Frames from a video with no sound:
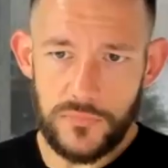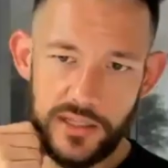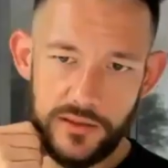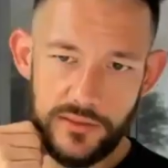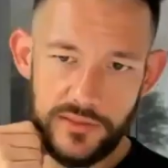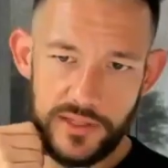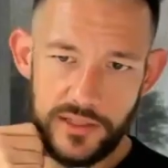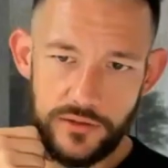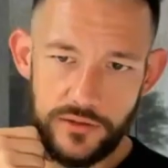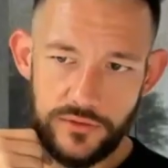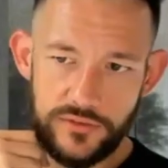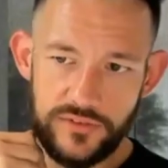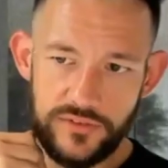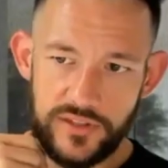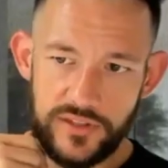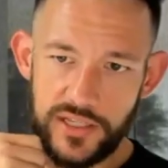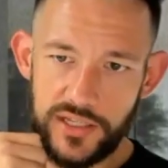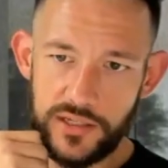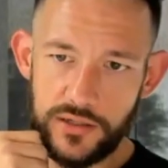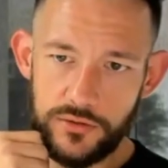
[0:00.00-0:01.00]
that you
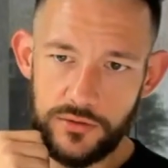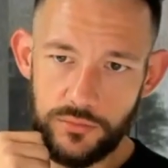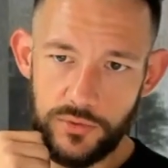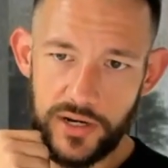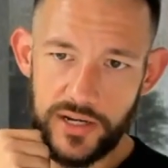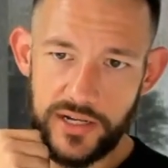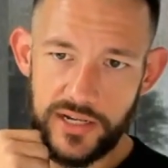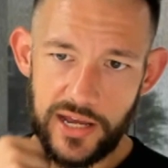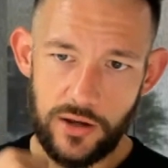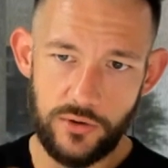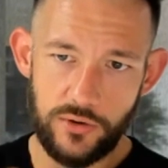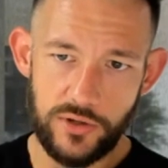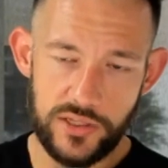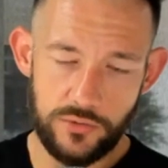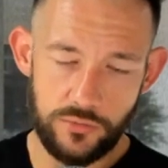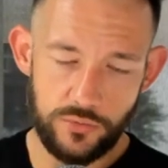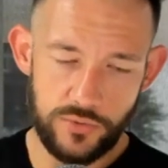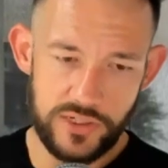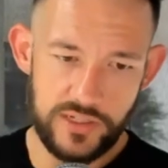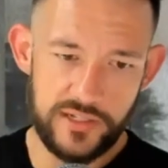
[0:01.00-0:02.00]
see right now
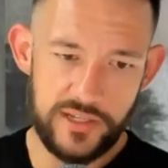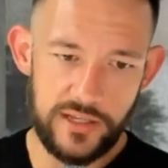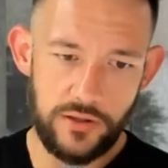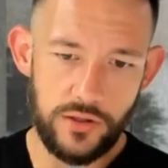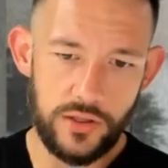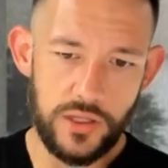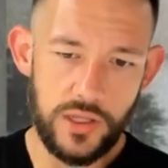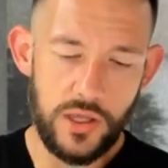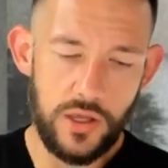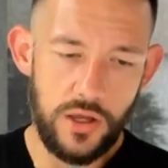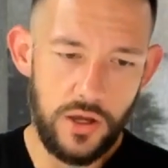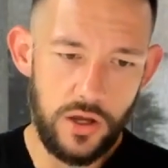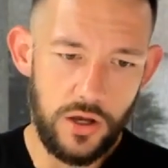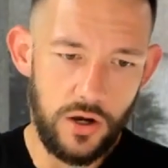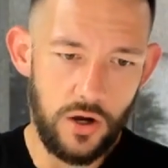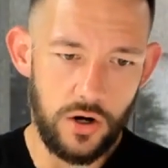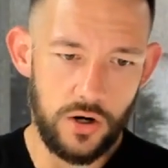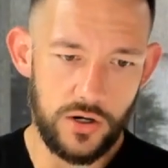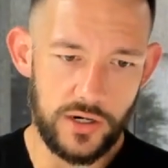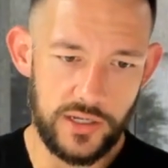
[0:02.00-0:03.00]
in retail
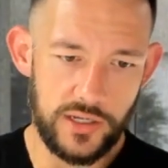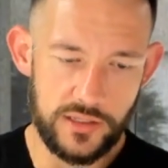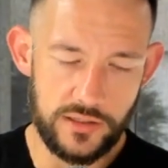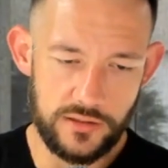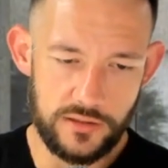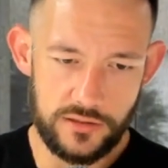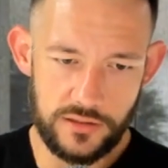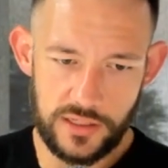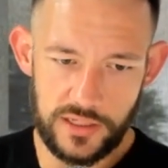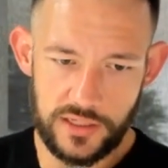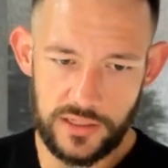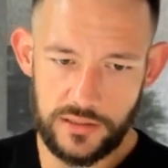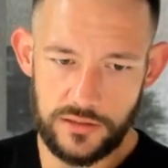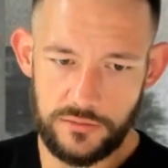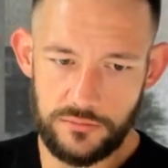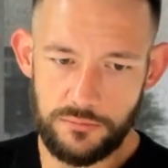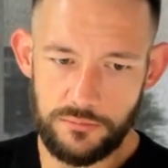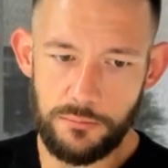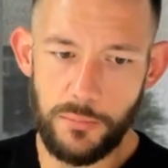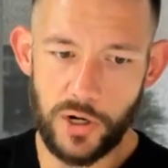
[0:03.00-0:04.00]
are
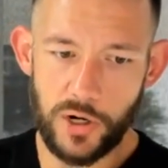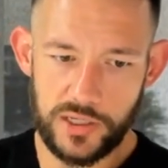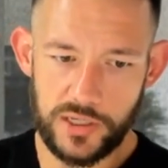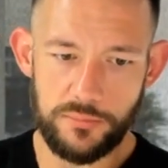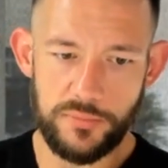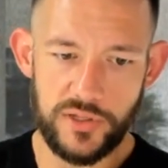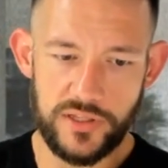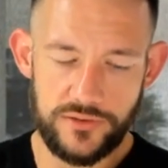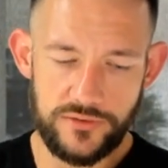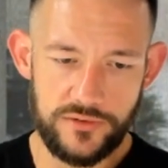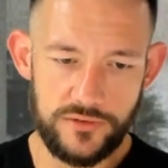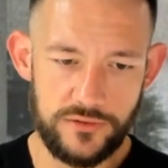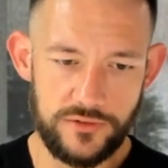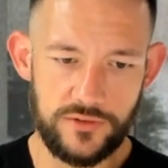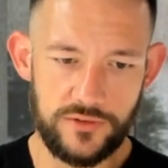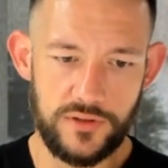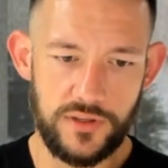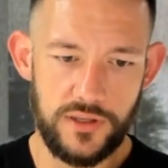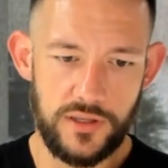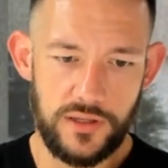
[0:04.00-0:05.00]
in
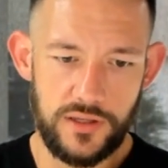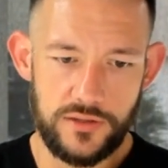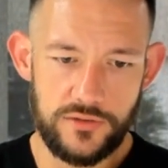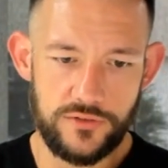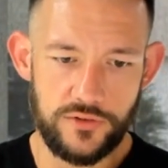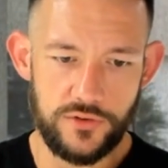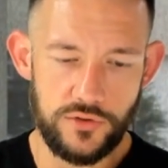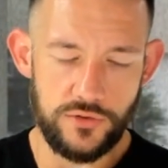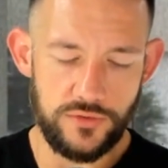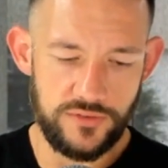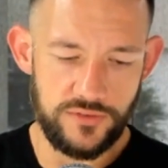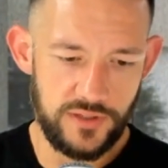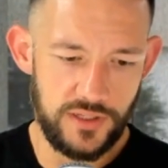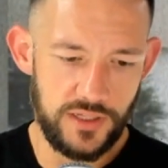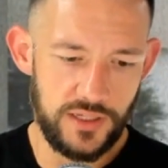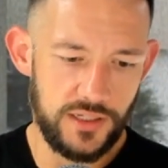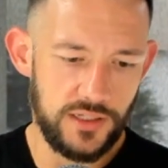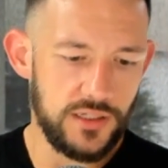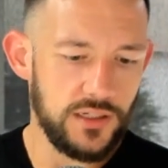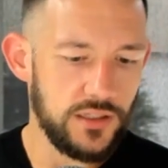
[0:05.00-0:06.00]
marketplaces. So you
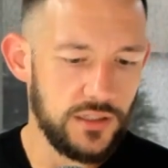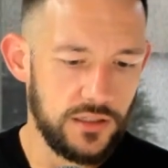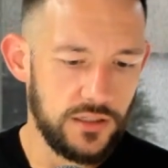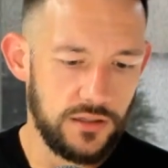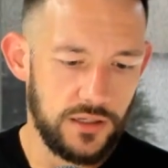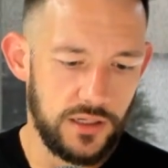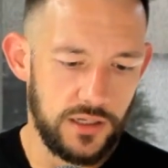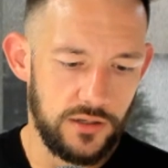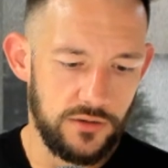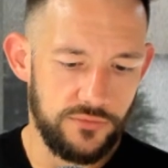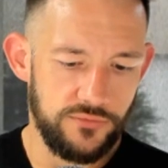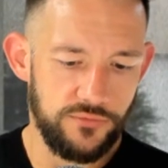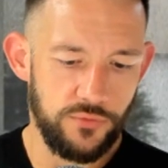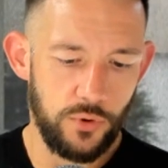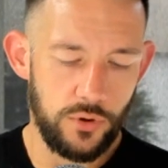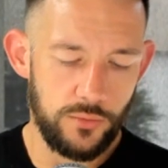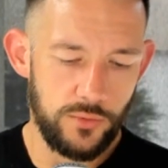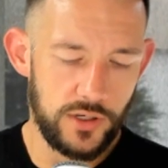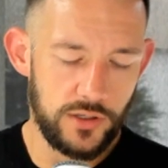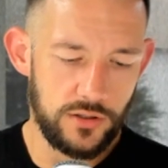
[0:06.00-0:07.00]
see
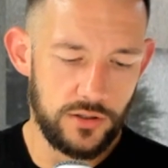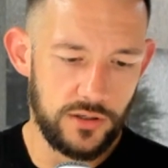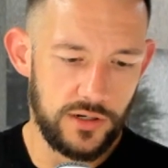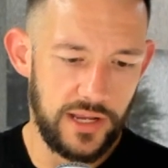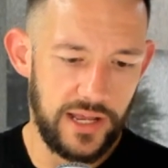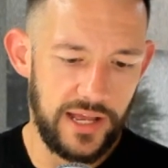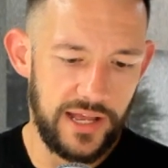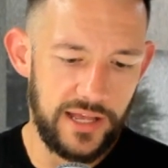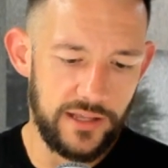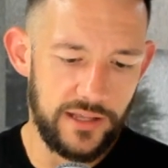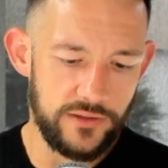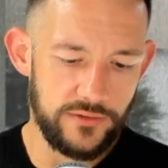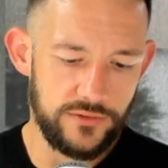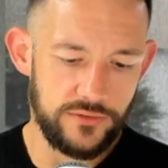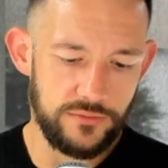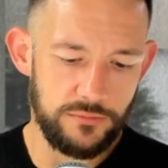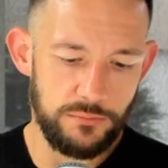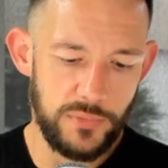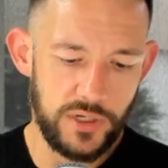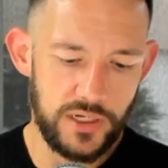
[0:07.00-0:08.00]
Forerunner
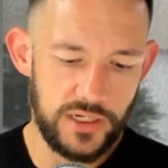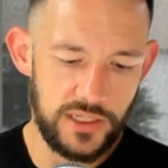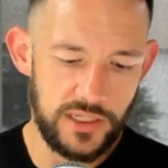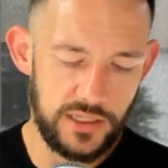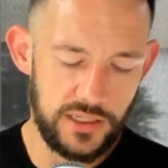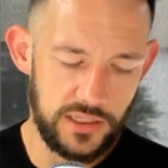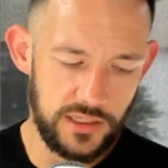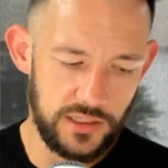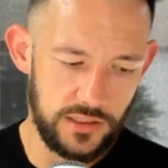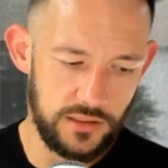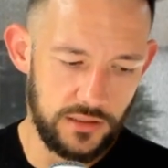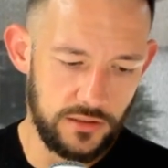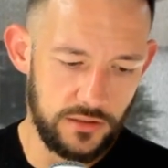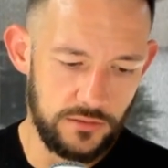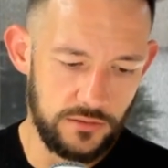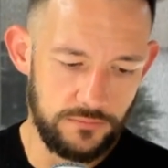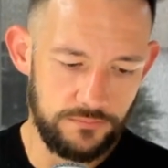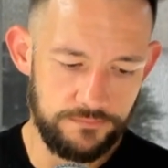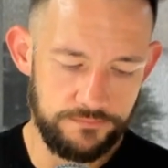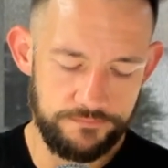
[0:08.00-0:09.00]
has money
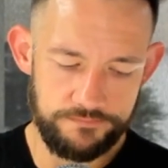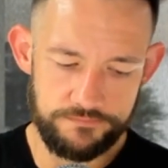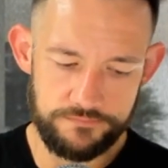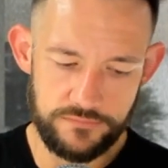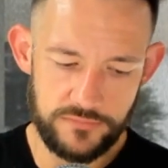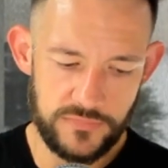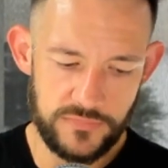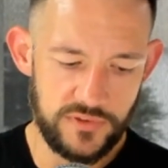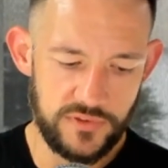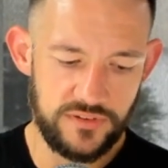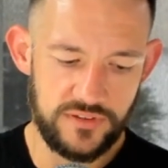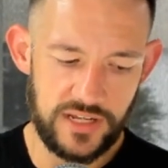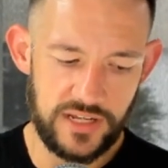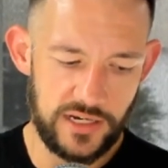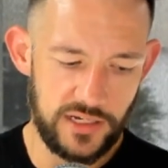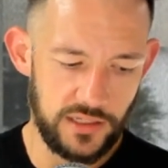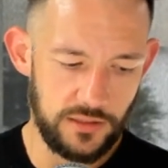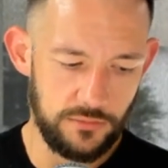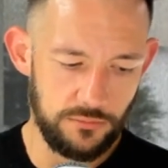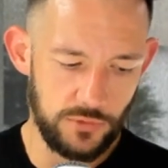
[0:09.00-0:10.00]
in
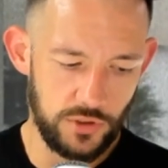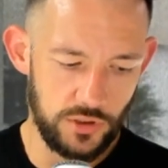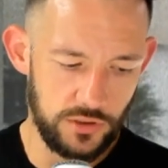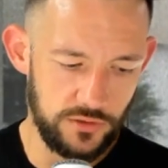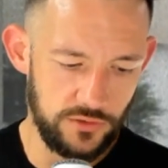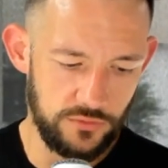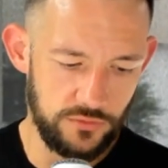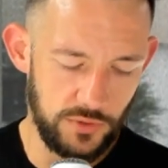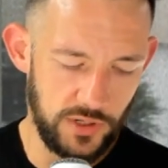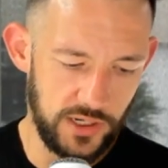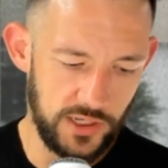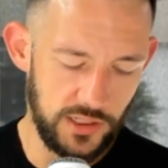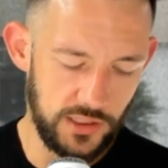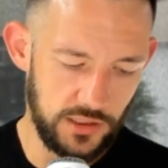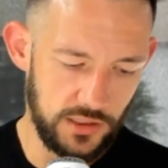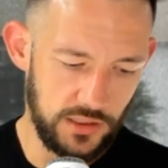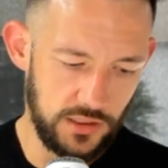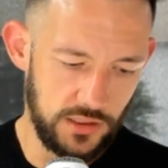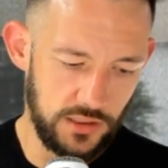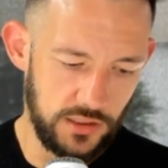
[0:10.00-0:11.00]
stadium goods, right?
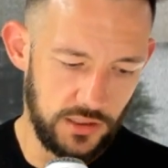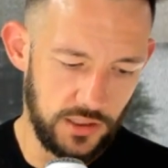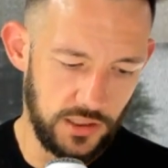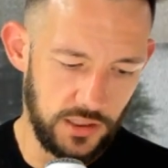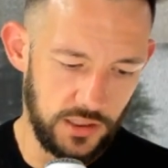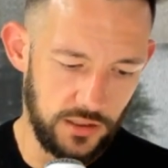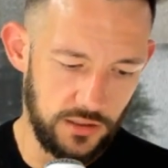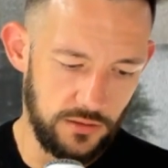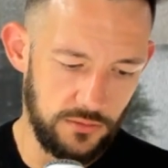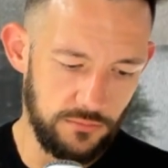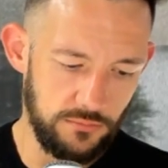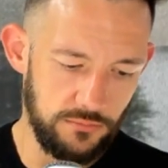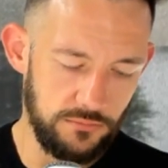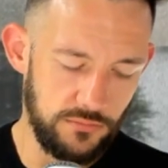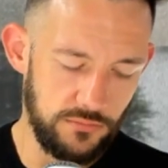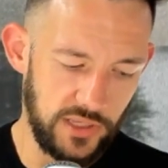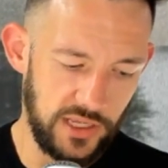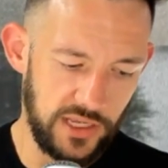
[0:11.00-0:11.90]
And